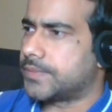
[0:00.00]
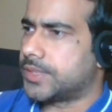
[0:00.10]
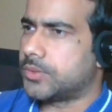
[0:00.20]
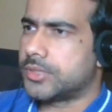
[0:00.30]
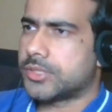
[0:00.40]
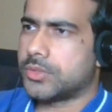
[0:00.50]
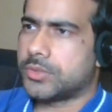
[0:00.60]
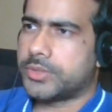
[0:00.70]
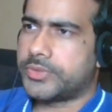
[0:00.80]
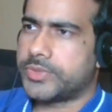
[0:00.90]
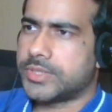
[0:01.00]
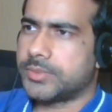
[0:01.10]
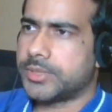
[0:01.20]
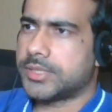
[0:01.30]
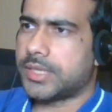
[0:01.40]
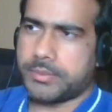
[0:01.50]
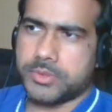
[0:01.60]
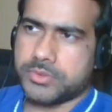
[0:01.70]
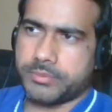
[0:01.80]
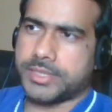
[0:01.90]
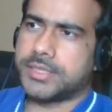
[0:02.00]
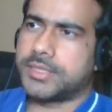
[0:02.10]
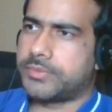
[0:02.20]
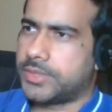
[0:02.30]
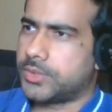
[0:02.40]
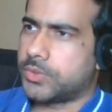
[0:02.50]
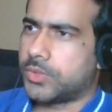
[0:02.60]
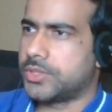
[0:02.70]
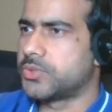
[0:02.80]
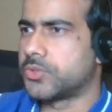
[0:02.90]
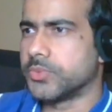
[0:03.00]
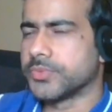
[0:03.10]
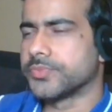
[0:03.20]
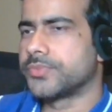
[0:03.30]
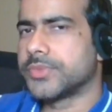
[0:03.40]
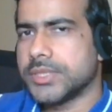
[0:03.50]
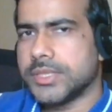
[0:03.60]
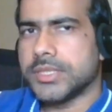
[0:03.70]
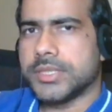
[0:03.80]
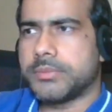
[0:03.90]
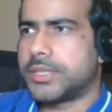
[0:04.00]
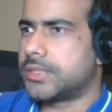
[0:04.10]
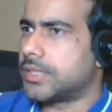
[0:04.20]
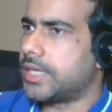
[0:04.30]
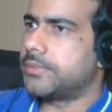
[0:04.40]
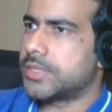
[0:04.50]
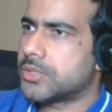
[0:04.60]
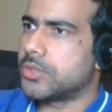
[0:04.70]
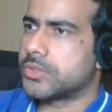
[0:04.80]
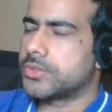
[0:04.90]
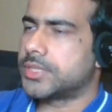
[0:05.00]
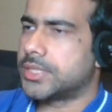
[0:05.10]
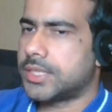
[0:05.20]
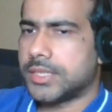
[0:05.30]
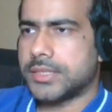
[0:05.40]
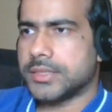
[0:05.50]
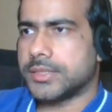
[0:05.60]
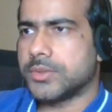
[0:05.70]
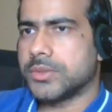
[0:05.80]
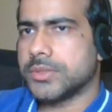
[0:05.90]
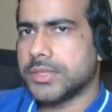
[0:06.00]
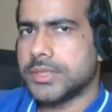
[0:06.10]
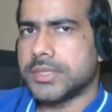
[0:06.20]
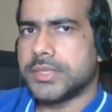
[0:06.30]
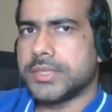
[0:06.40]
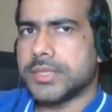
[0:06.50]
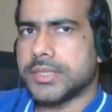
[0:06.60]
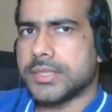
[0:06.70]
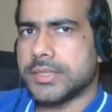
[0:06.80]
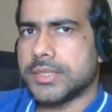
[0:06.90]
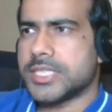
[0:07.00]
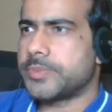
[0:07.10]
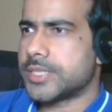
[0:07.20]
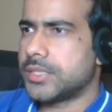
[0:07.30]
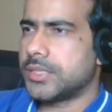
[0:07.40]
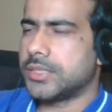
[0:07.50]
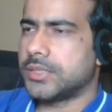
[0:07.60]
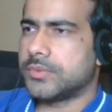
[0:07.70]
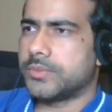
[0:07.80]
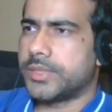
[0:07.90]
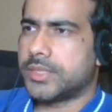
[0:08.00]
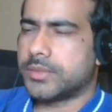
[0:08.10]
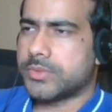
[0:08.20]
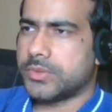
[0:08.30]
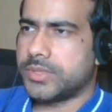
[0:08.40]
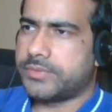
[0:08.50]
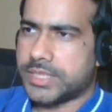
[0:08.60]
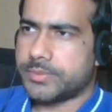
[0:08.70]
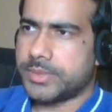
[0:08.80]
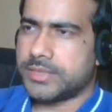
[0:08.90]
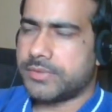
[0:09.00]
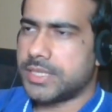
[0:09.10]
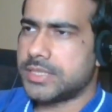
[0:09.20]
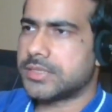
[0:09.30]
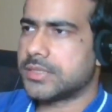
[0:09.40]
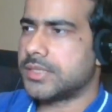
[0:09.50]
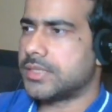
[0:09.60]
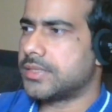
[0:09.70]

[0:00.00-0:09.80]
You know, this is also interesting because I'm also making this video on YouTube. But I must also say that, you know, especially when it comes to investment advice,